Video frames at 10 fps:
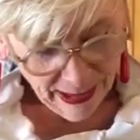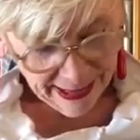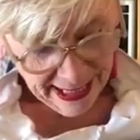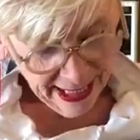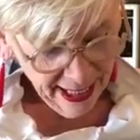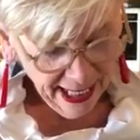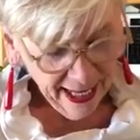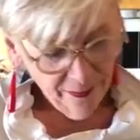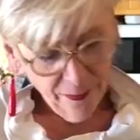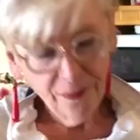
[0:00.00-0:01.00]
lucky, I
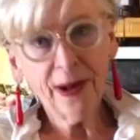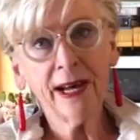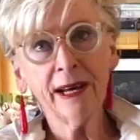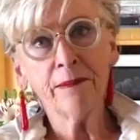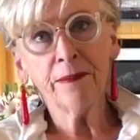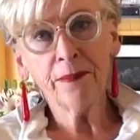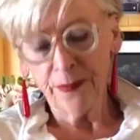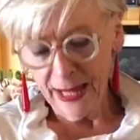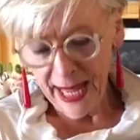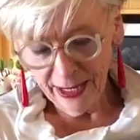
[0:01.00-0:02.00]
have a
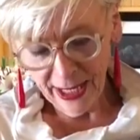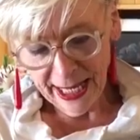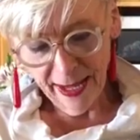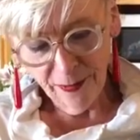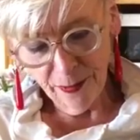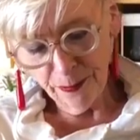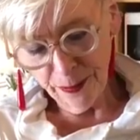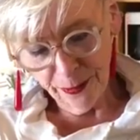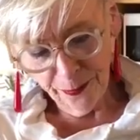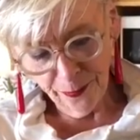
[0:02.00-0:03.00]
farm and I have a
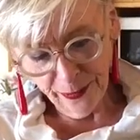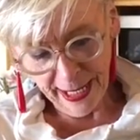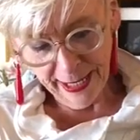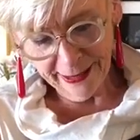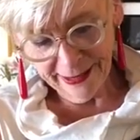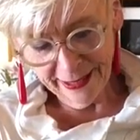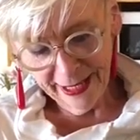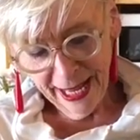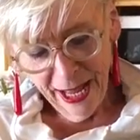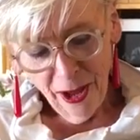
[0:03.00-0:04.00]
beautiful garden,
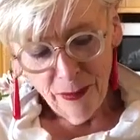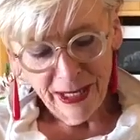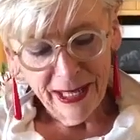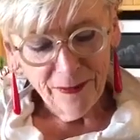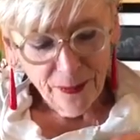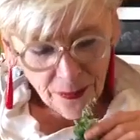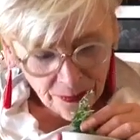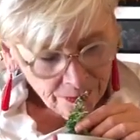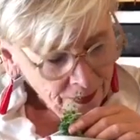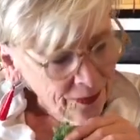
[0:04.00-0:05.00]
but if
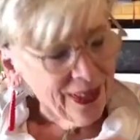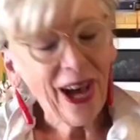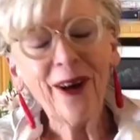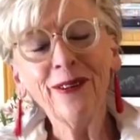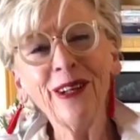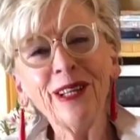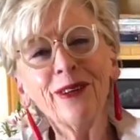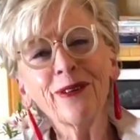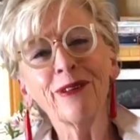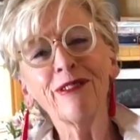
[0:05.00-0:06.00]
only
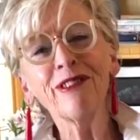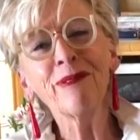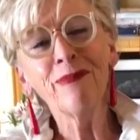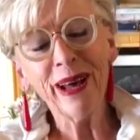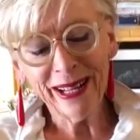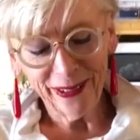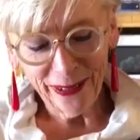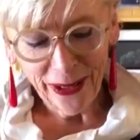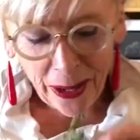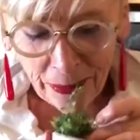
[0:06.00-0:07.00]
you could smell